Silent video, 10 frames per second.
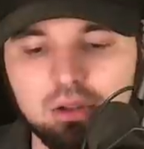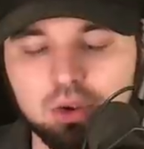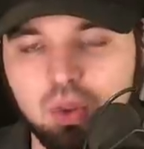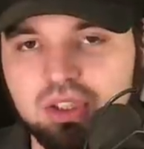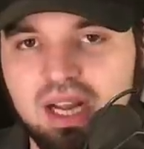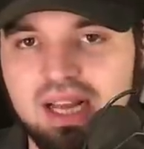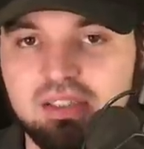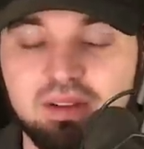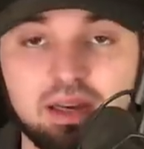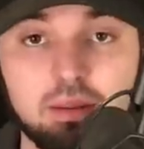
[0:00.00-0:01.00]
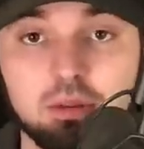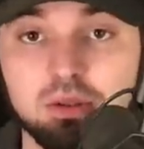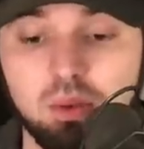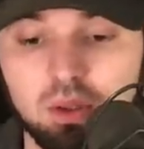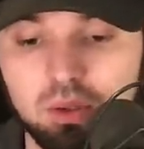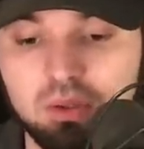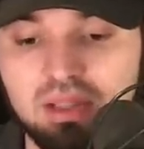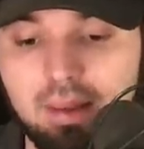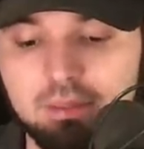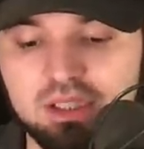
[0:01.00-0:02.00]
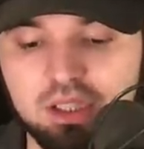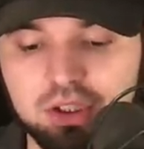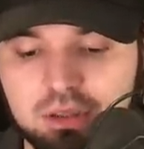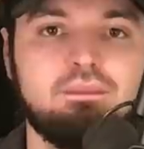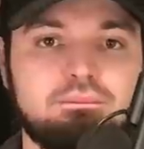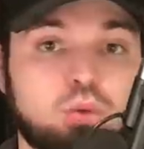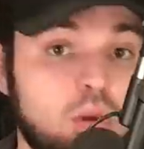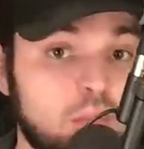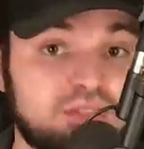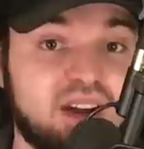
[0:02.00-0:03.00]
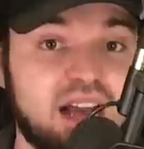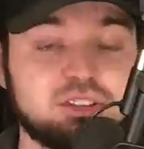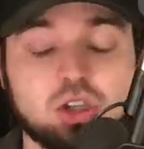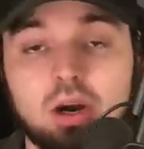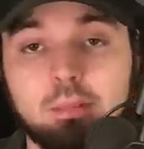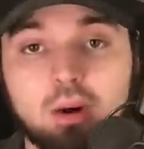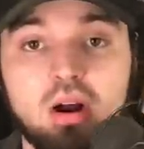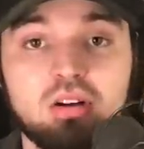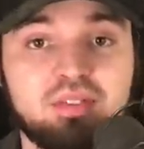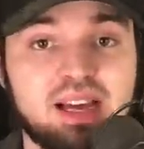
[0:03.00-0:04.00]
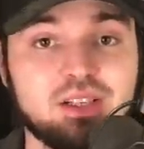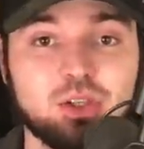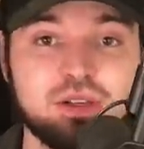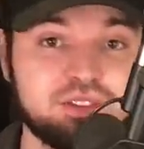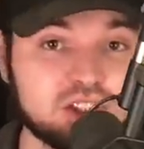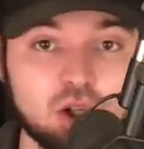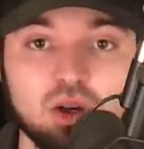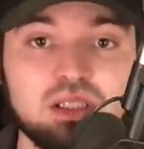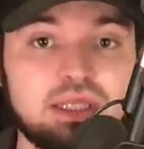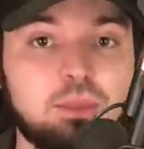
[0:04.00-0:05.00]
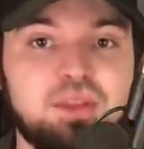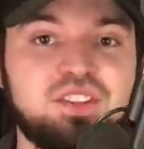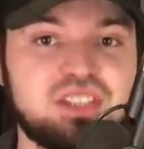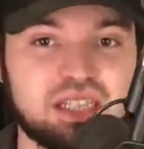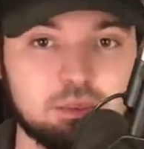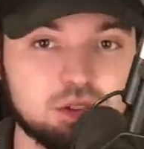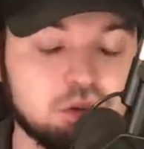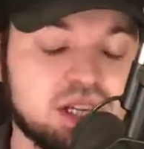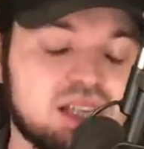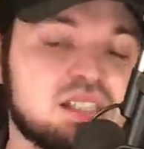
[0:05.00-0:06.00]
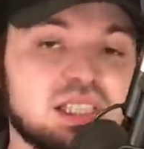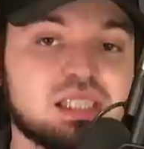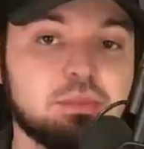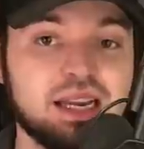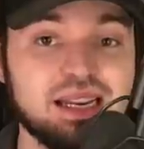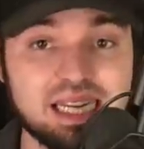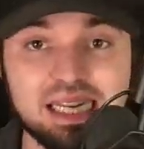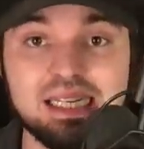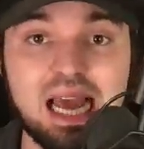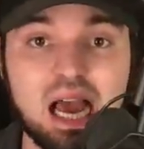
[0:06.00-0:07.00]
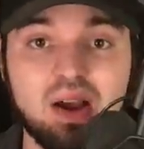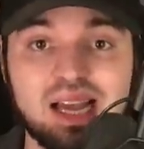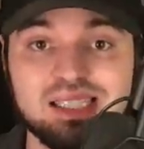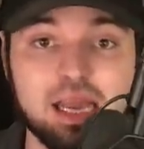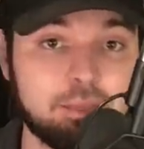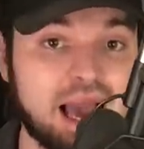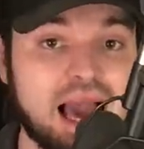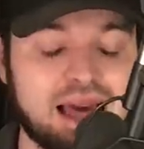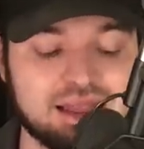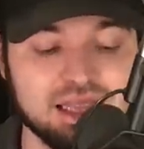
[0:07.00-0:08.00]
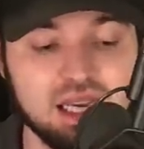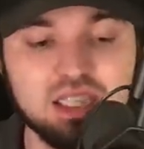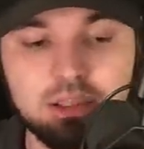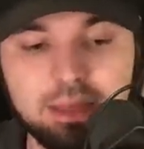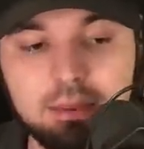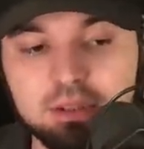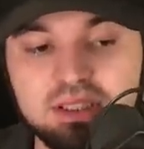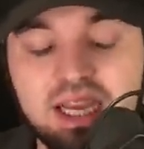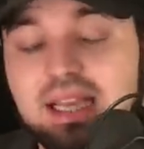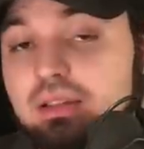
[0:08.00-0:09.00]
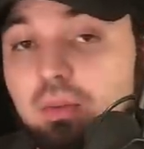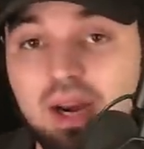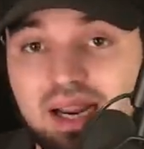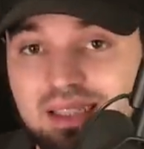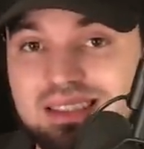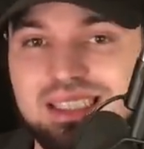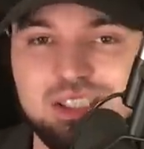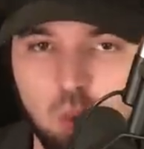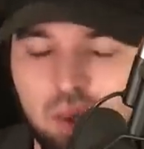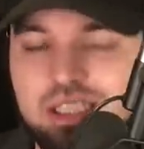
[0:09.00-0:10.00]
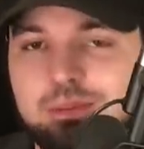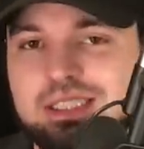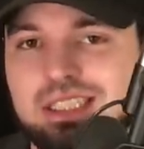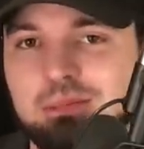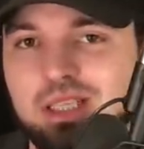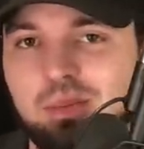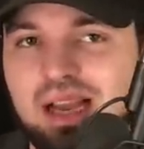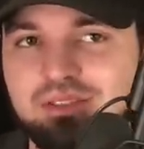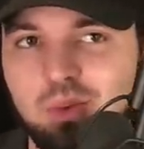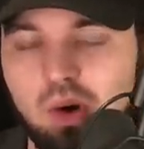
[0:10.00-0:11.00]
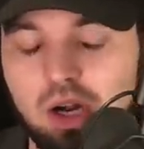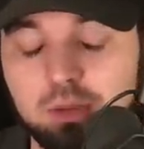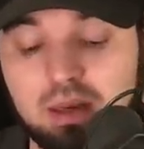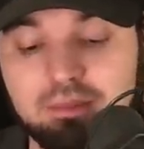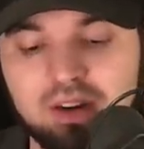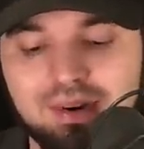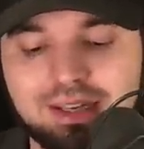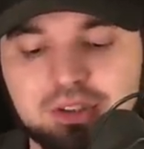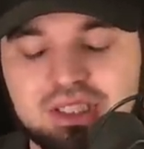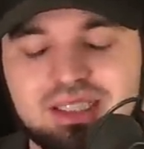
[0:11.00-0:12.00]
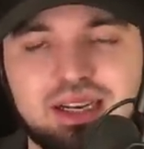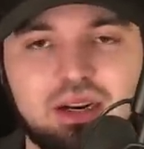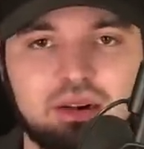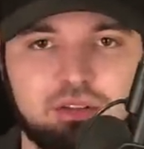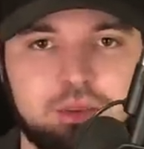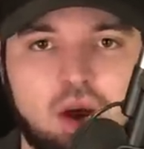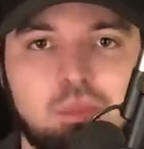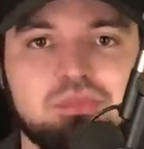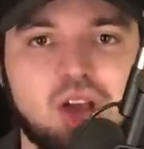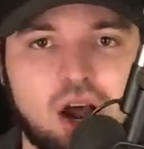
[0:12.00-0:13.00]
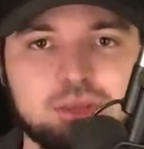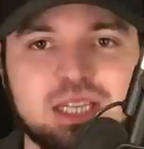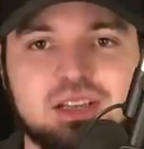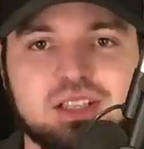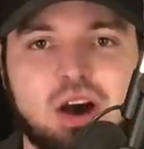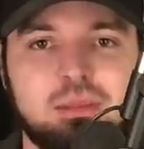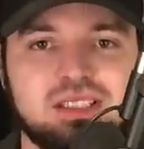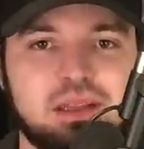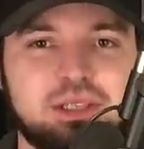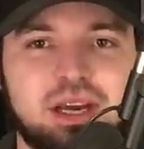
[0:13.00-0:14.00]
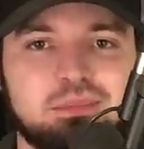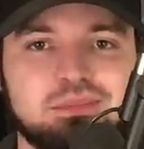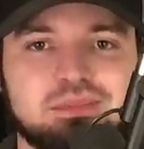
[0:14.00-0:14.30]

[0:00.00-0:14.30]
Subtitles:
Georgia has been able to recruit that position. Former five-star Brock Vandagriff is currently with the team, so does this mean he now has a path to be able to take the reins? It's going to be something we have to watch, but I'm very interested in hearing from y'all. Hop down to the comments, let me know.